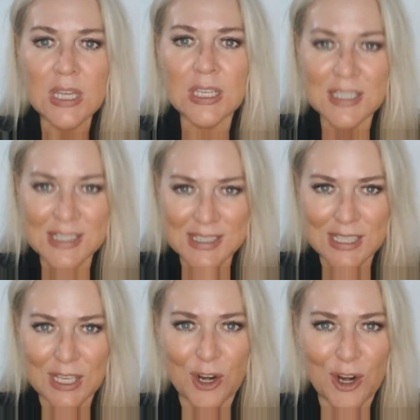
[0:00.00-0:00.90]

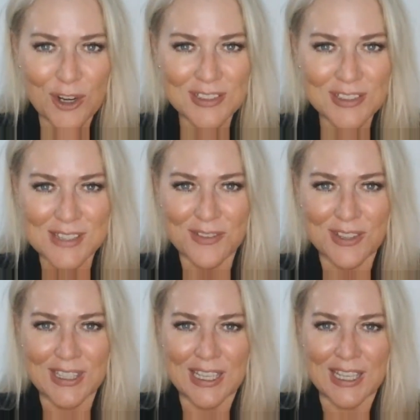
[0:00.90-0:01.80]
consider
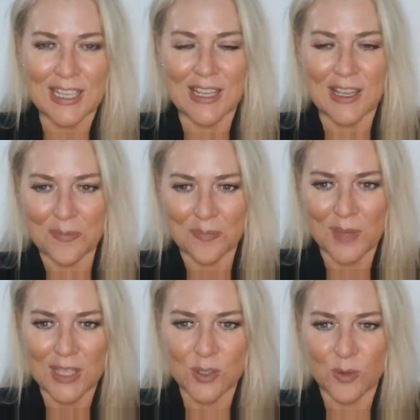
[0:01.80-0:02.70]
Civility
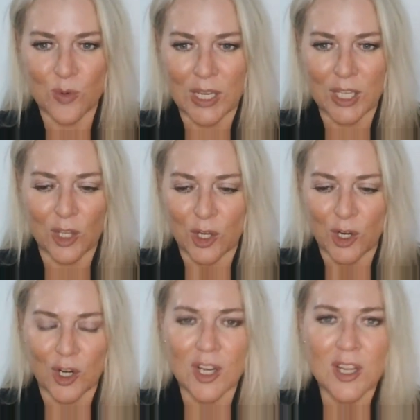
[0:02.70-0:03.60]
as a
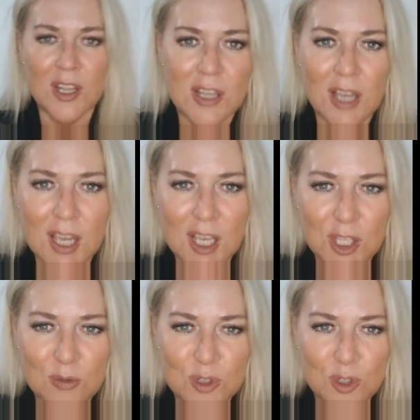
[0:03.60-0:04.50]
regular
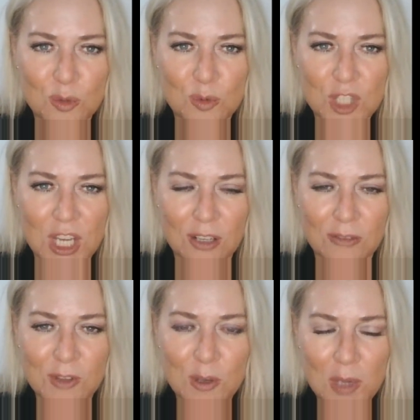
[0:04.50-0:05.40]
YouTube
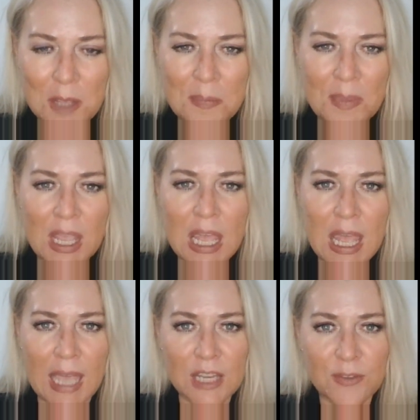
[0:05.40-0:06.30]
channel viewing.
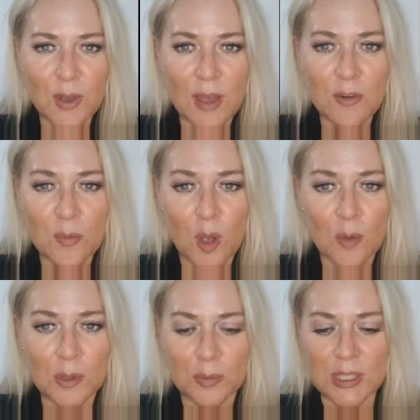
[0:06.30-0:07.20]
And if you have a
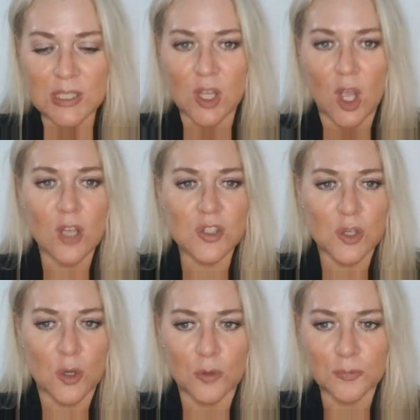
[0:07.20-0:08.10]
moment, please
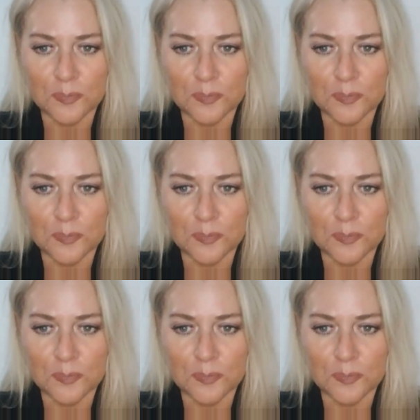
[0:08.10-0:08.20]
also